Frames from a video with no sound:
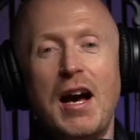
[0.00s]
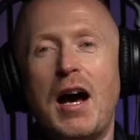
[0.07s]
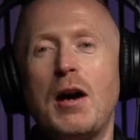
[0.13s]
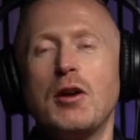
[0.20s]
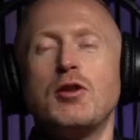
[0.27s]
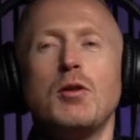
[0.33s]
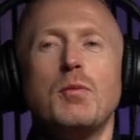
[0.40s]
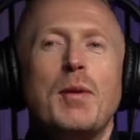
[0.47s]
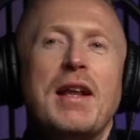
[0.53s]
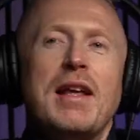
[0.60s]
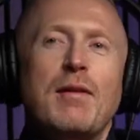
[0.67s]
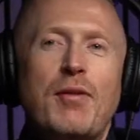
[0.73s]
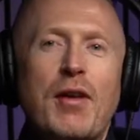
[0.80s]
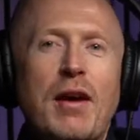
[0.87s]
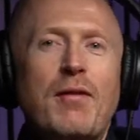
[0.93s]
I do
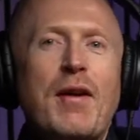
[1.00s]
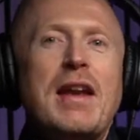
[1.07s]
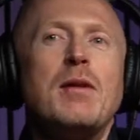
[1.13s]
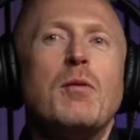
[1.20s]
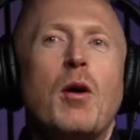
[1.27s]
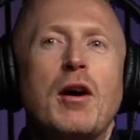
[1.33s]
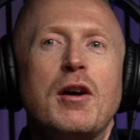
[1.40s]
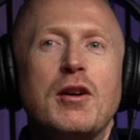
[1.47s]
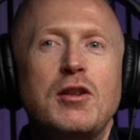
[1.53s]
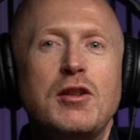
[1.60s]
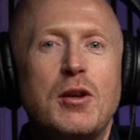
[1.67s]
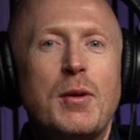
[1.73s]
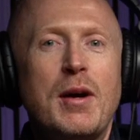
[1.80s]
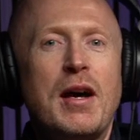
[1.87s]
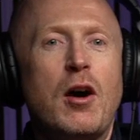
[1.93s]
believe that if anyone can
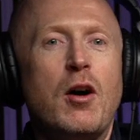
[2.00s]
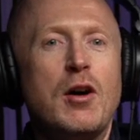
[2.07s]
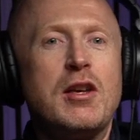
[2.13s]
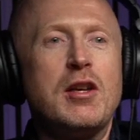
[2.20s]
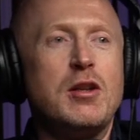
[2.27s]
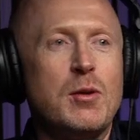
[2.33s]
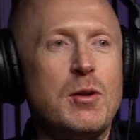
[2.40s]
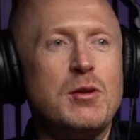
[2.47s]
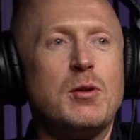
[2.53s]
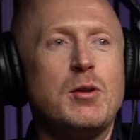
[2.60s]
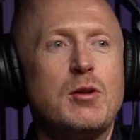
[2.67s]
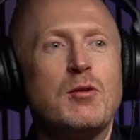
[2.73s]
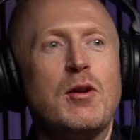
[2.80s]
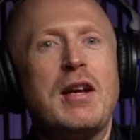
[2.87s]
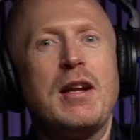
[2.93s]
do it, I can do it to a
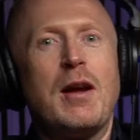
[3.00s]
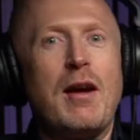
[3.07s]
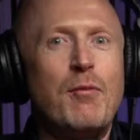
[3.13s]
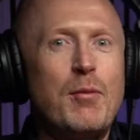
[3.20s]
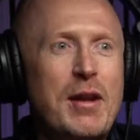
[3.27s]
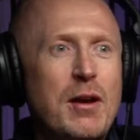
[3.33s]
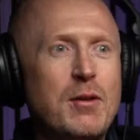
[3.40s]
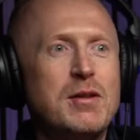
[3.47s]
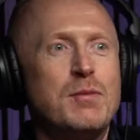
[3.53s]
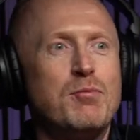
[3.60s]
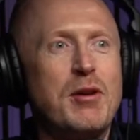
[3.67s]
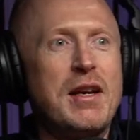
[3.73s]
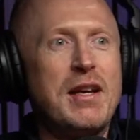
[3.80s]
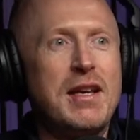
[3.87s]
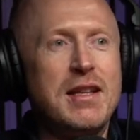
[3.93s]
degree. You know, everybody else is
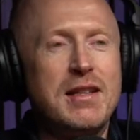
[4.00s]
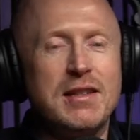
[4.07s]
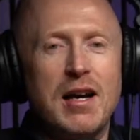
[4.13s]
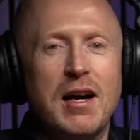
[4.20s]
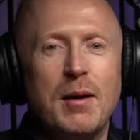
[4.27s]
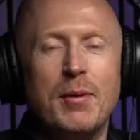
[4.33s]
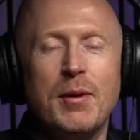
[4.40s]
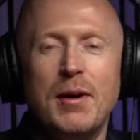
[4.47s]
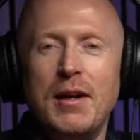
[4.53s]
bringing kids up.